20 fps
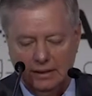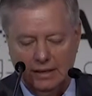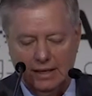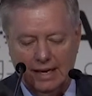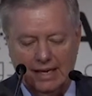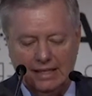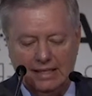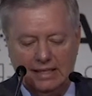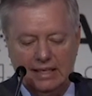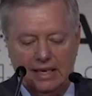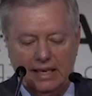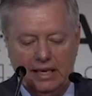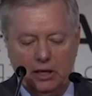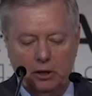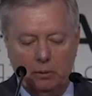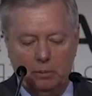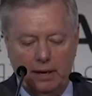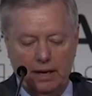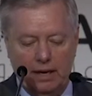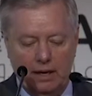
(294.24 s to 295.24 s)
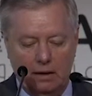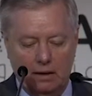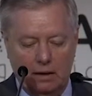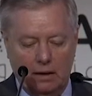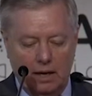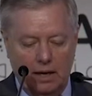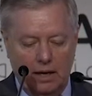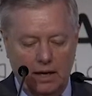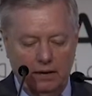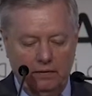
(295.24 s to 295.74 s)
a say about her
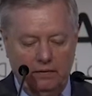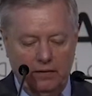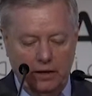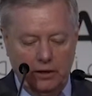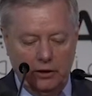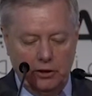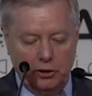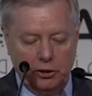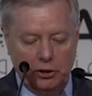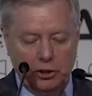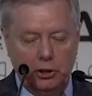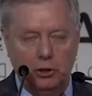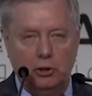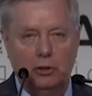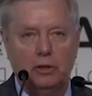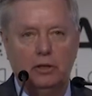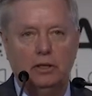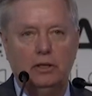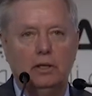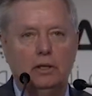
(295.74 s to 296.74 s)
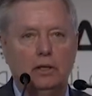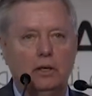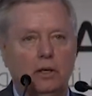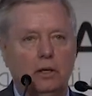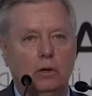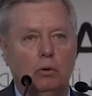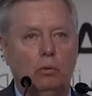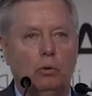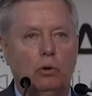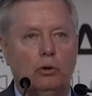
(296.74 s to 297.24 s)
life and her children,
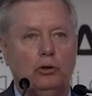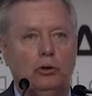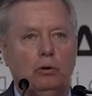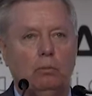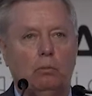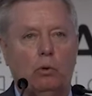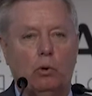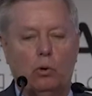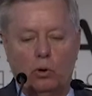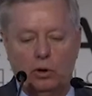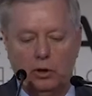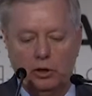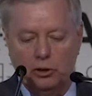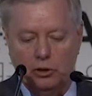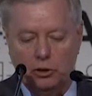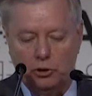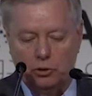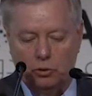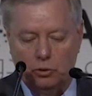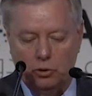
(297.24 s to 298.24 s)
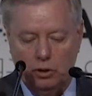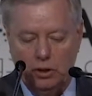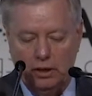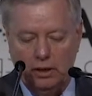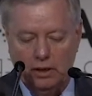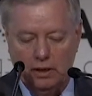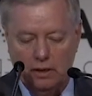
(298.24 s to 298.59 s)
will do more to destroy